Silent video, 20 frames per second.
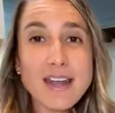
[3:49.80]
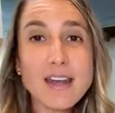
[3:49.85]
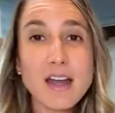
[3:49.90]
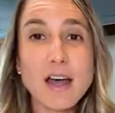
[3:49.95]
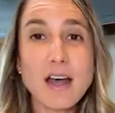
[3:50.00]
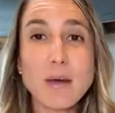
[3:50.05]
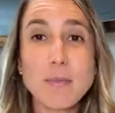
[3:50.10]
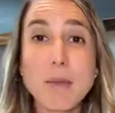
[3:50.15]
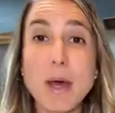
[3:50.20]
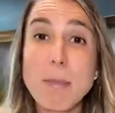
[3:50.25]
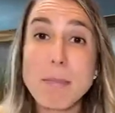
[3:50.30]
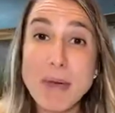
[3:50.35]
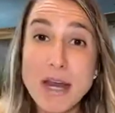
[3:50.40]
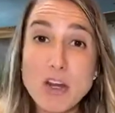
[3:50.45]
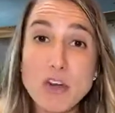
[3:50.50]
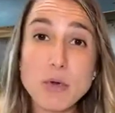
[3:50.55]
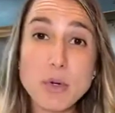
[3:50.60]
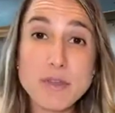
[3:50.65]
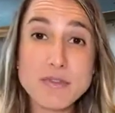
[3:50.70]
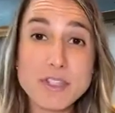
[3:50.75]
a
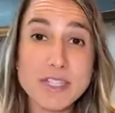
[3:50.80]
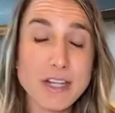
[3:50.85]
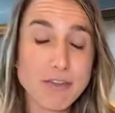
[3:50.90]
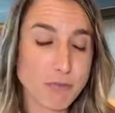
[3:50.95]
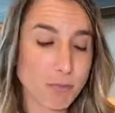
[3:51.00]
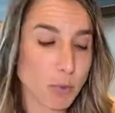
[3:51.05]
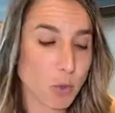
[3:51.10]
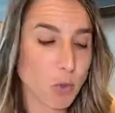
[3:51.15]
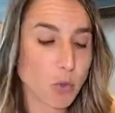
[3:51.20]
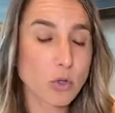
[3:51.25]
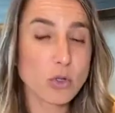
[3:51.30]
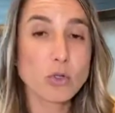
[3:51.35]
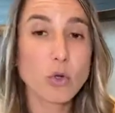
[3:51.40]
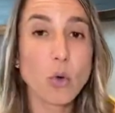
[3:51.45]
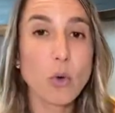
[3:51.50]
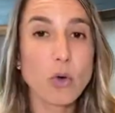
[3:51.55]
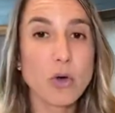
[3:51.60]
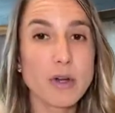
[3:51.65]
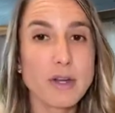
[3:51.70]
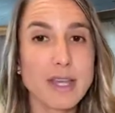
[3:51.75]
microwave safe bowl
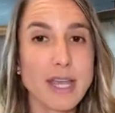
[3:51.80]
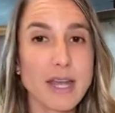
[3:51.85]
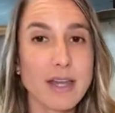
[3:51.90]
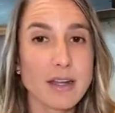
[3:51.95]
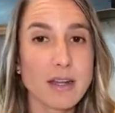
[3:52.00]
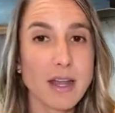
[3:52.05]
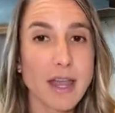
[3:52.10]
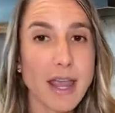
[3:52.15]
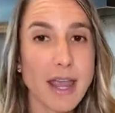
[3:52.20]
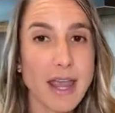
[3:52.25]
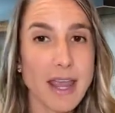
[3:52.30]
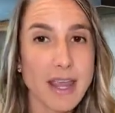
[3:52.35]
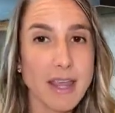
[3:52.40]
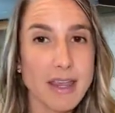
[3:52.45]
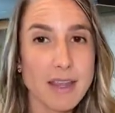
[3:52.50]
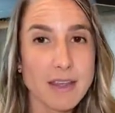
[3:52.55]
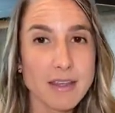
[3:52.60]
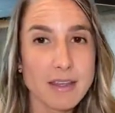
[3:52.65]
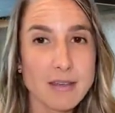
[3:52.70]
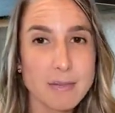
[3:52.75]
or get
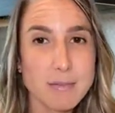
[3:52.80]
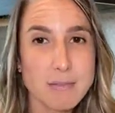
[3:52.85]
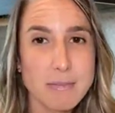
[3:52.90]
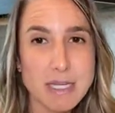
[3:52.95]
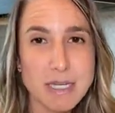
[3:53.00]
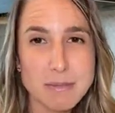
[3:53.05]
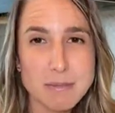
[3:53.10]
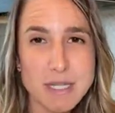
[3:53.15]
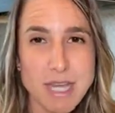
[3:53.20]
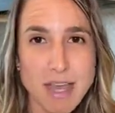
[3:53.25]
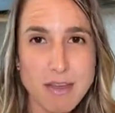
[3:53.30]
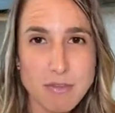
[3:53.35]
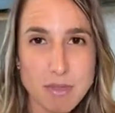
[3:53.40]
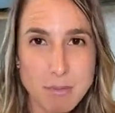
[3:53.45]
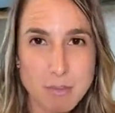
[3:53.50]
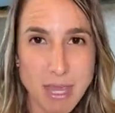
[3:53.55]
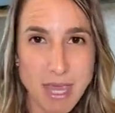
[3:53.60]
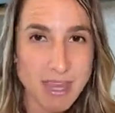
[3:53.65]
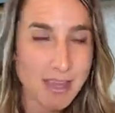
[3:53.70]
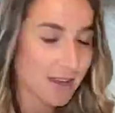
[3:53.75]
a medium to heavy
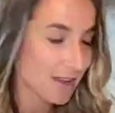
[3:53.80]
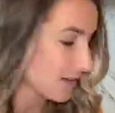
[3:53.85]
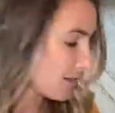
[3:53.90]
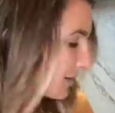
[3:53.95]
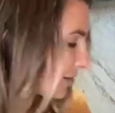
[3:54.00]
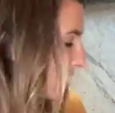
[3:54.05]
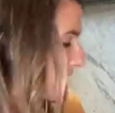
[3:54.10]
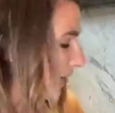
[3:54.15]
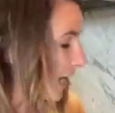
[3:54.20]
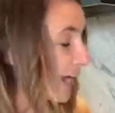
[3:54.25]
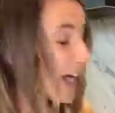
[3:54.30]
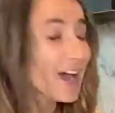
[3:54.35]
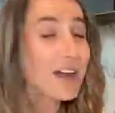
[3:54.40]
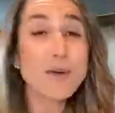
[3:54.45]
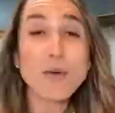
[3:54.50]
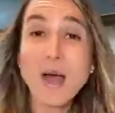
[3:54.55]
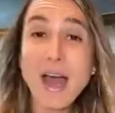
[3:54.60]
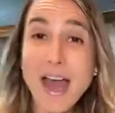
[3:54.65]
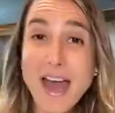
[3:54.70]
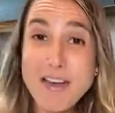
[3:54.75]
pan. I
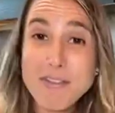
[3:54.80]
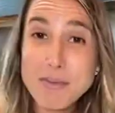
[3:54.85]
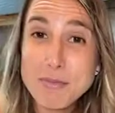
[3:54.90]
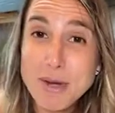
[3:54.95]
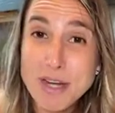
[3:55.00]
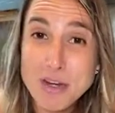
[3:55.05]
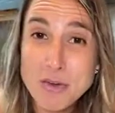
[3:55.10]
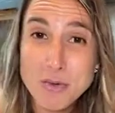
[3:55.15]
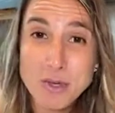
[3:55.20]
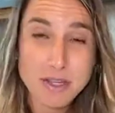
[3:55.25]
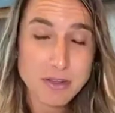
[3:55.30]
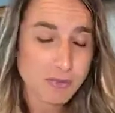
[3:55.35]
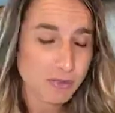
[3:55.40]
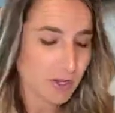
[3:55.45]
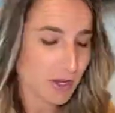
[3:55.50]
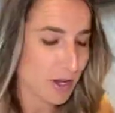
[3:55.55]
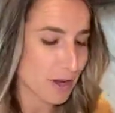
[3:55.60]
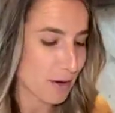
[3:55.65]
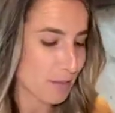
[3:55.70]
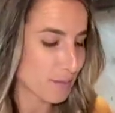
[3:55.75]
don't have a microwave
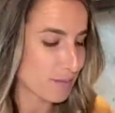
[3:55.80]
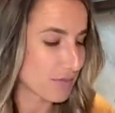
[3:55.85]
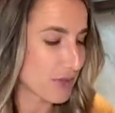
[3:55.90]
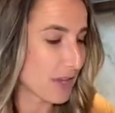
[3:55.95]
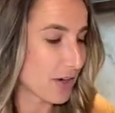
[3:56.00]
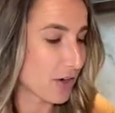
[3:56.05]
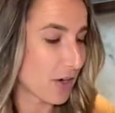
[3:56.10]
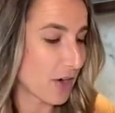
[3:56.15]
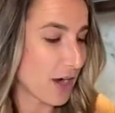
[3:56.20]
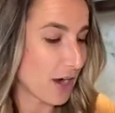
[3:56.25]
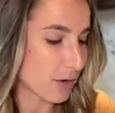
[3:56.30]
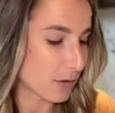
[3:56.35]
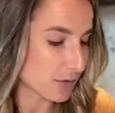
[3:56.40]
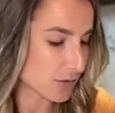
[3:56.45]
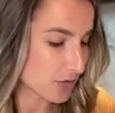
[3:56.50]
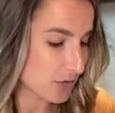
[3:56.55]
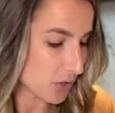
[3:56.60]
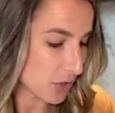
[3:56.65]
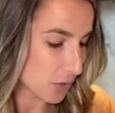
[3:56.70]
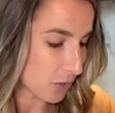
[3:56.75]
in our
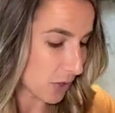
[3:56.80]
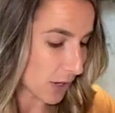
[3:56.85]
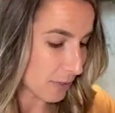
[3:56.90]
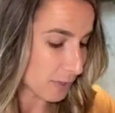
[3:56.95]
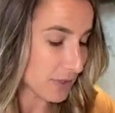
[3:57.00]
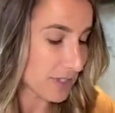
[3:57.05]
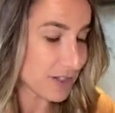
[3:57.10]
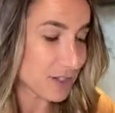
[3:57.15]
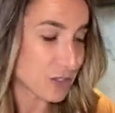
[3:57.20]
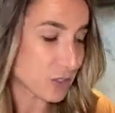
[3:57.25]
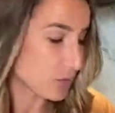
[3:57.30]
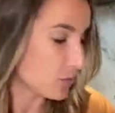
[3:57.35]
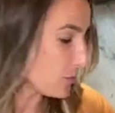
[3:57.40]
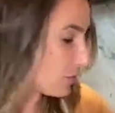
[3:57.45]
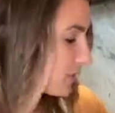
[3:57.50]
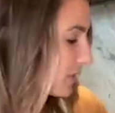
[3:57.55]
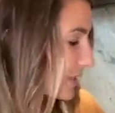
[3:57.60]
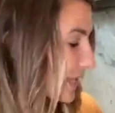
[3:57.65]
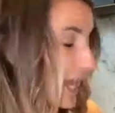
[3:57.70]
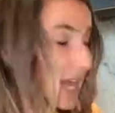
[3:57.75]
house, so I'm going to
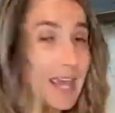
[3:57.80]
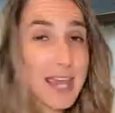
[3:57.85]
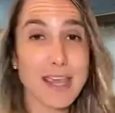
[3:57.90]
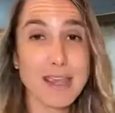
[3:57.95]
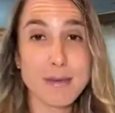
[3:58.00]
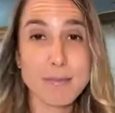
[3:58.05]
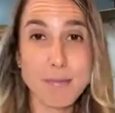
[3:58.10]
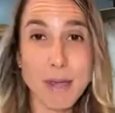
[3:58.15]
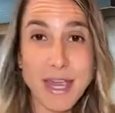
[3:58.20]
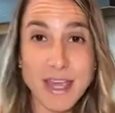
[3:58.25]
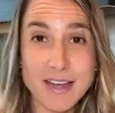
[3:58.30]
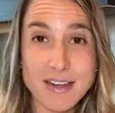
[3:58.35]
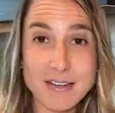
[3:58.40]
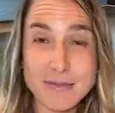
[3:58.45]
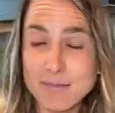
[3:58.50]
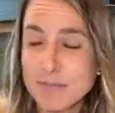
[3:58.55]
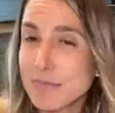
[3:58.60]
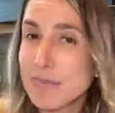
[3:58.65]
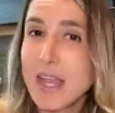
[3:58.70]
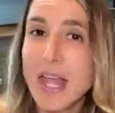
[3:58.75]
use a pan.
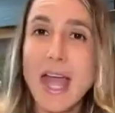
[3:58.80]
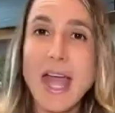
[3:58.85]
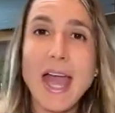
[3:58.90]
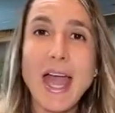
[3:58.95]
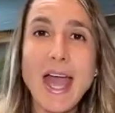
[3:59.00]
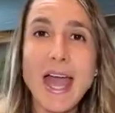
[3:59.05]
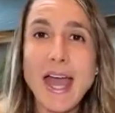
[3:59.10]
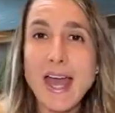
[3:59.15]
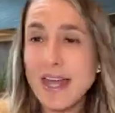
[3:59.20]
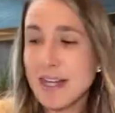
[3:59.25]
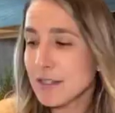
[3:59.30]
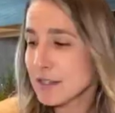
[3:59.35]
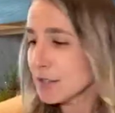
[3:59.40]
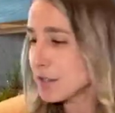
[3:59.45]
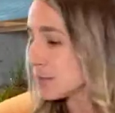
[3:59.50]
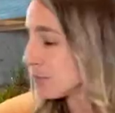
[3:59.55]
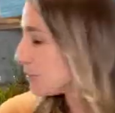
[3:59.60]
And